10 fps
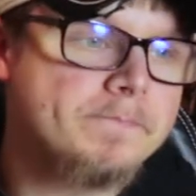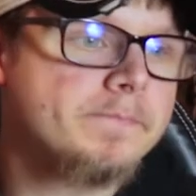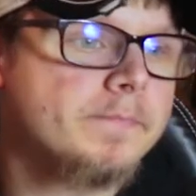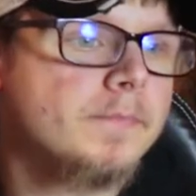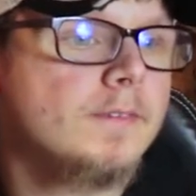
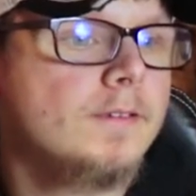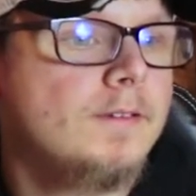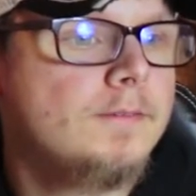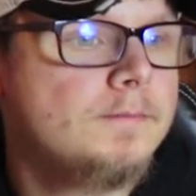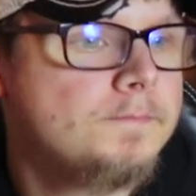
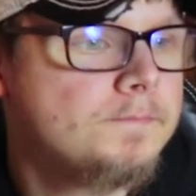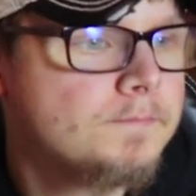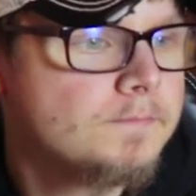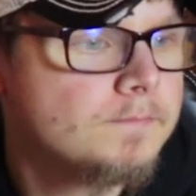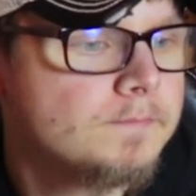
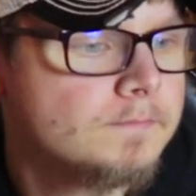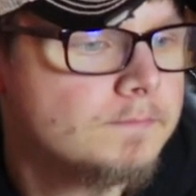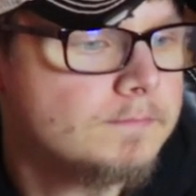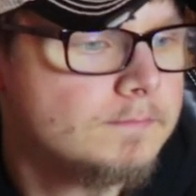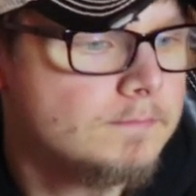
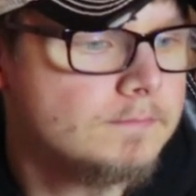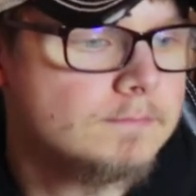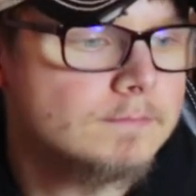(not speaking)